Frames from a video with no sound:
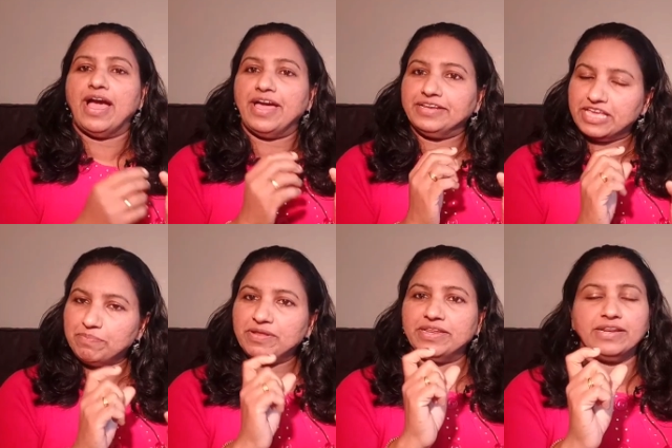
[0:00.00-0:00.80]
and
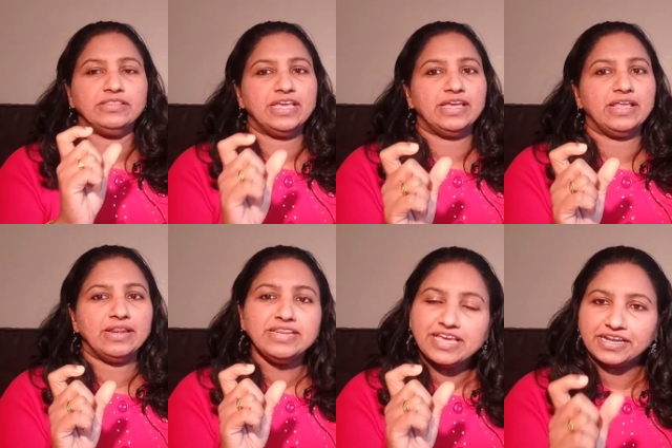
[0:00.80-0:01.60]
keep it in the
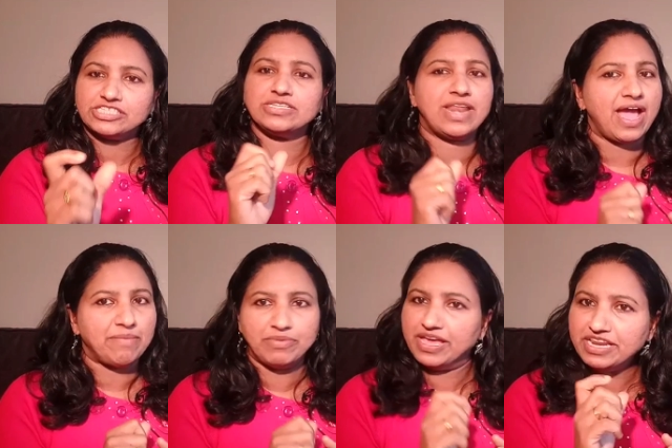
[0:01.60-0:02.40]
nearest
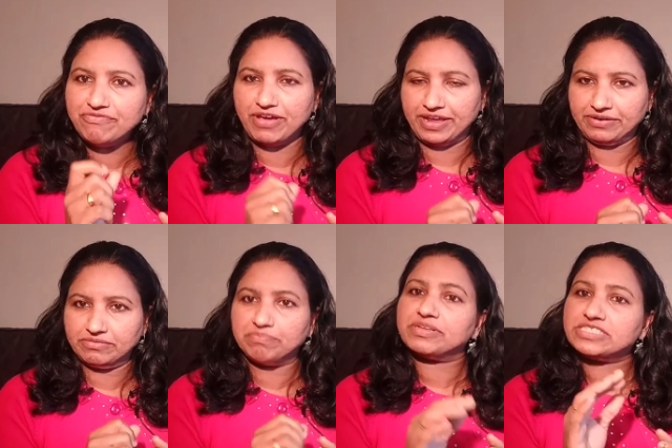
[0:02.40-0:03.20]
lab anywhere,
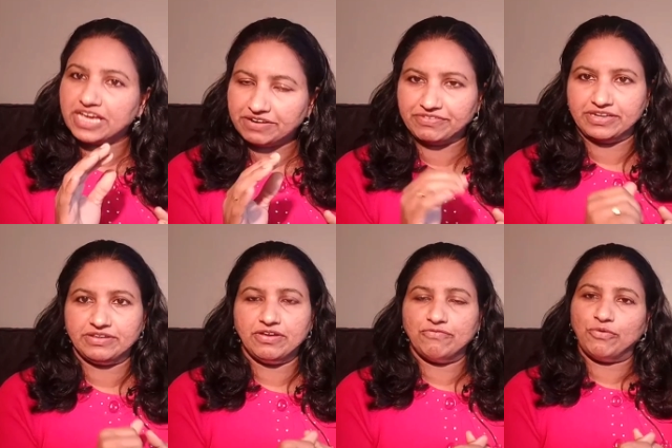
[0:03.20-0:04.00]
preserve it
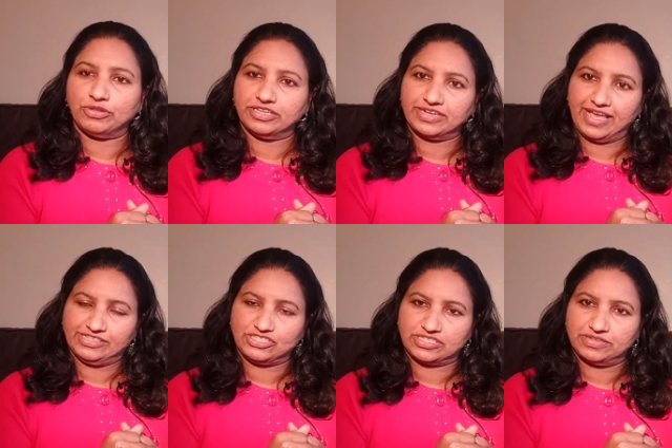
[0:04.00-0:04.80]
for the
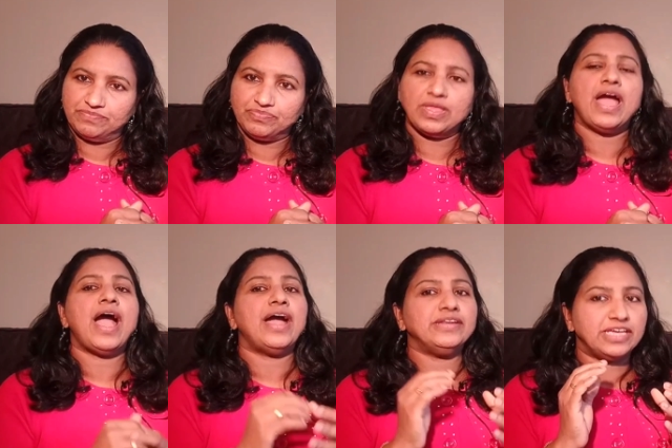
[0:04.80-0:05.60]
test,
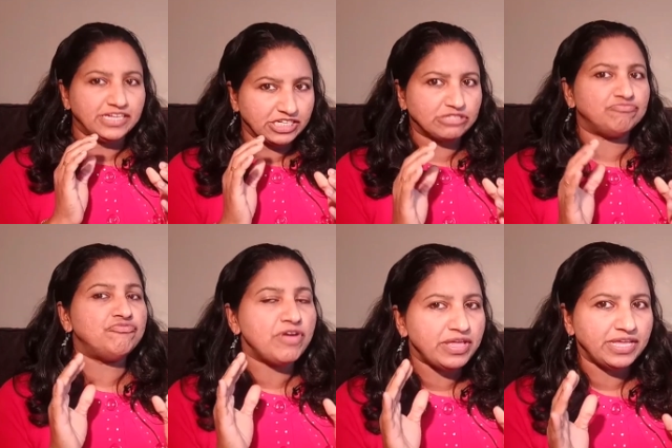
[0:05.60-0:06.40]
and it is
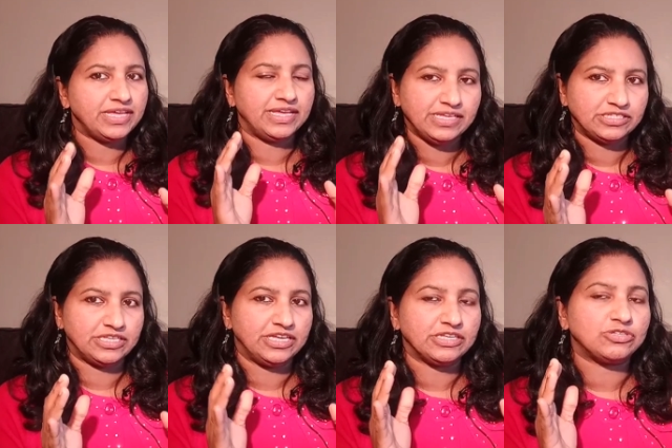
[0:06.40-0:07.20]
very
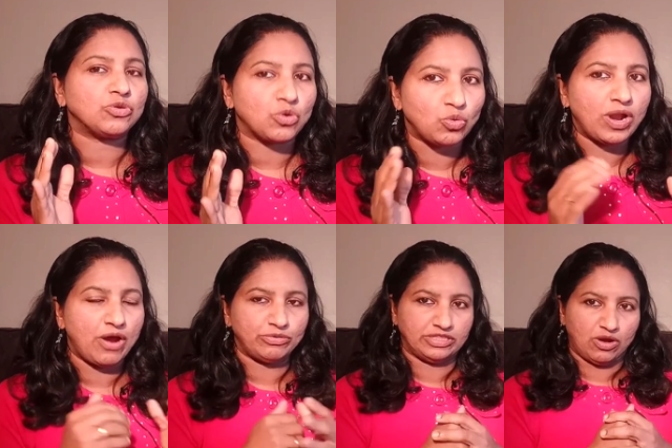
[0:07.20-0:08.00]
easy to rule
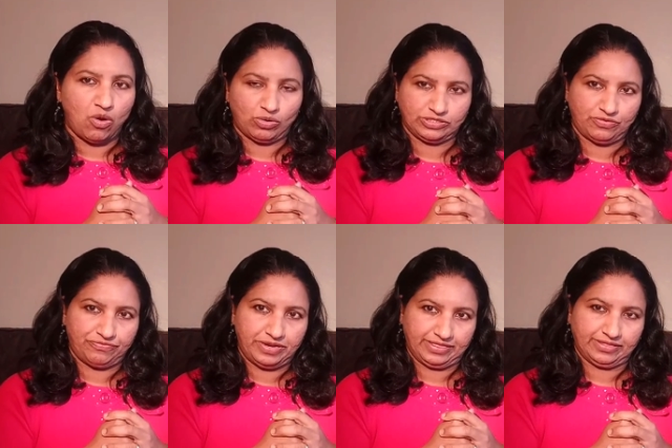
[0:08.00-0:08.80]
out the cause of
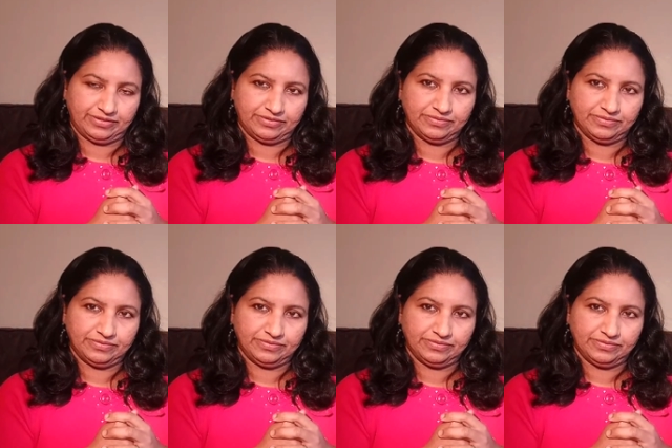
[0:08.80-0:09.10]
death.